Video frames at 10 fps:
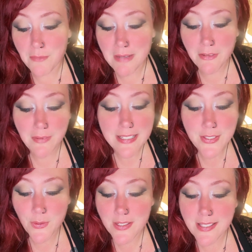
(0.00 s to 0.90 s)
With all
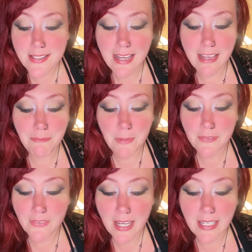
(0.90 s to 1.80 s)
my resources I have